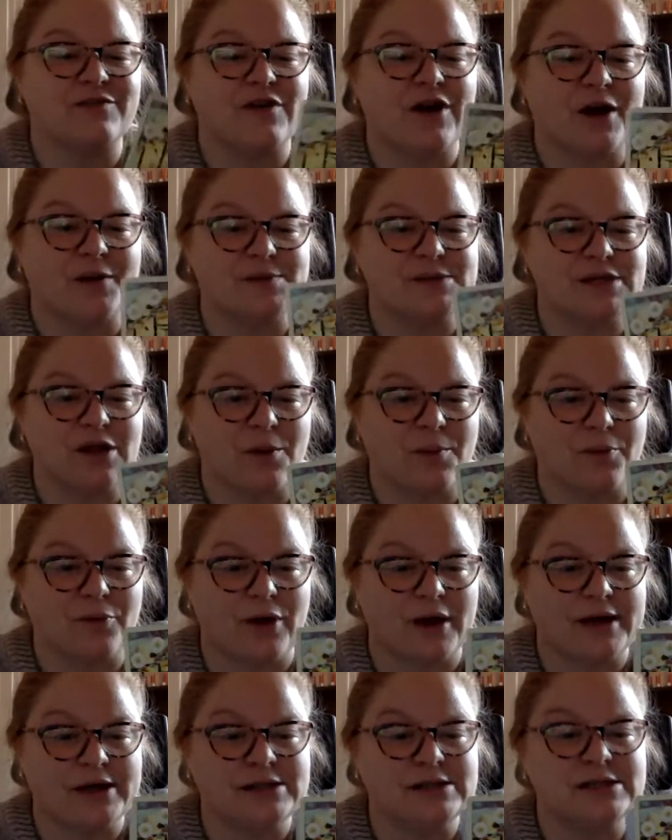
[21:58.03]
Cups
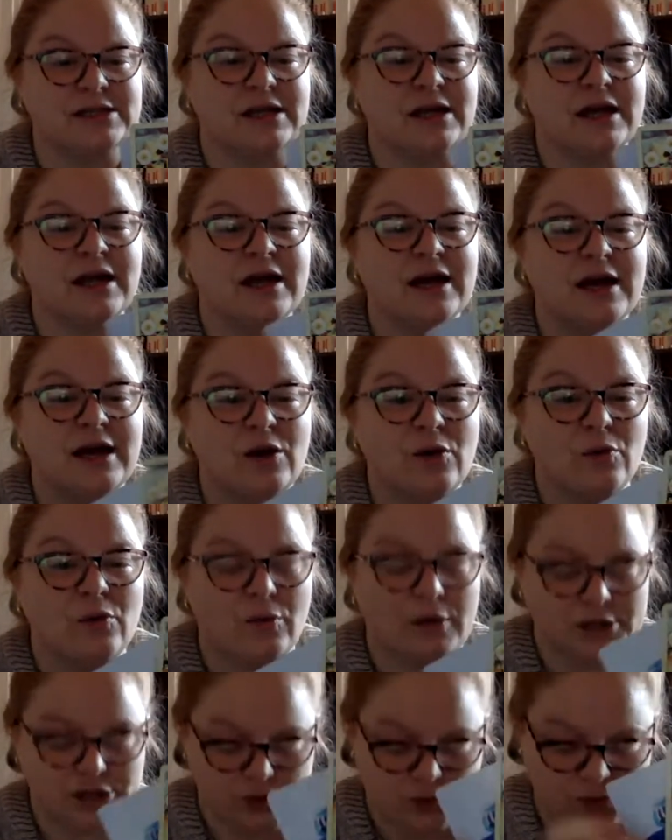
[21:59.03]
upright,
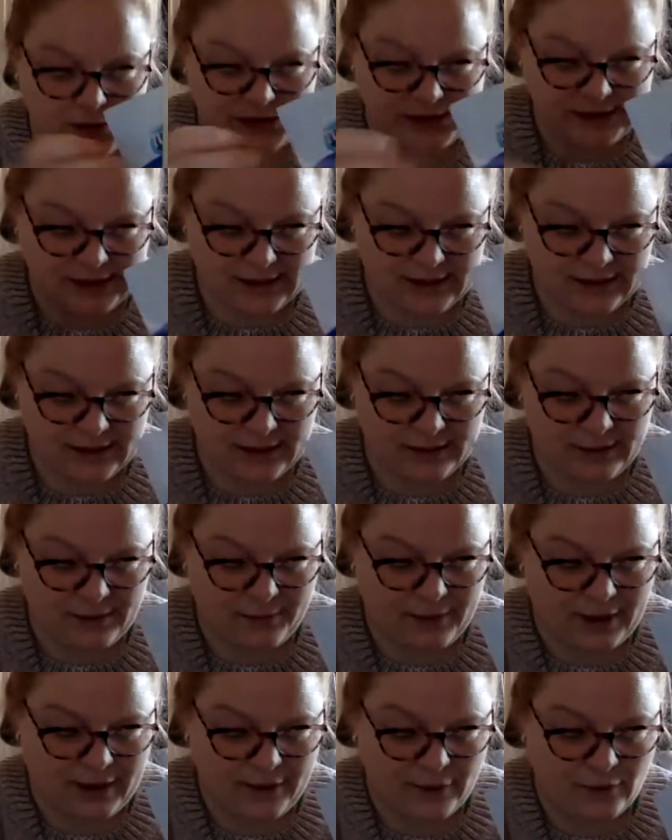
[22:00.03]
which we did,
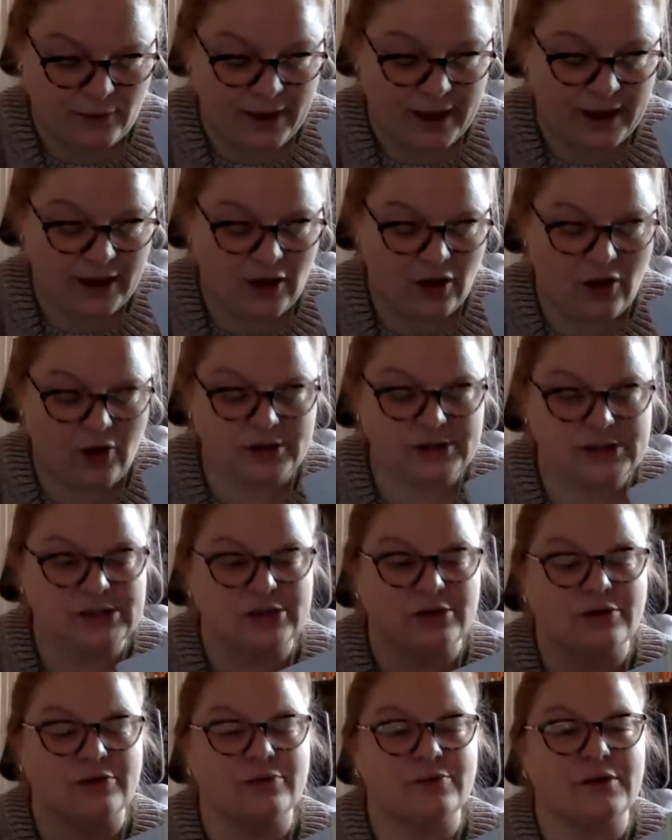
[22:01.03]
by the way,
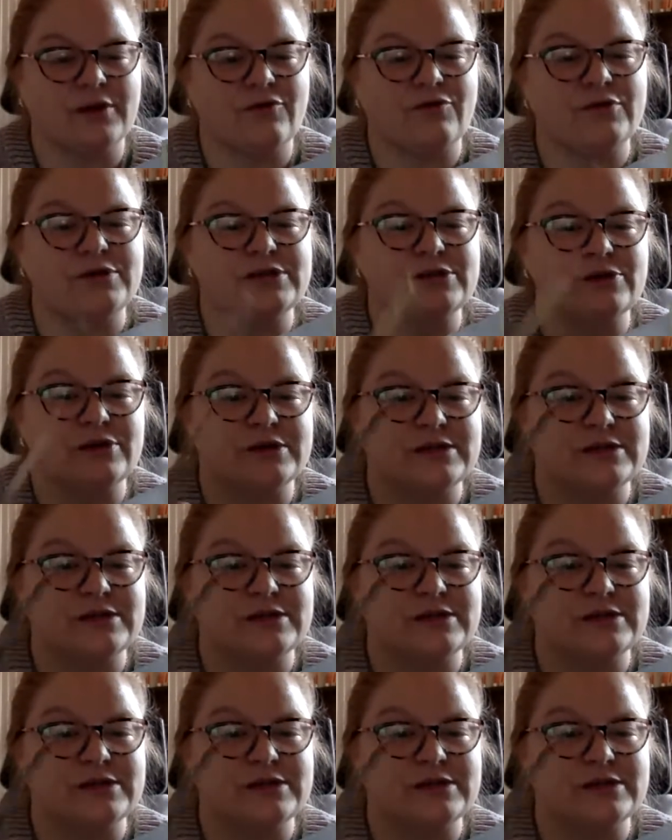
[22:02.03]
also, if we do the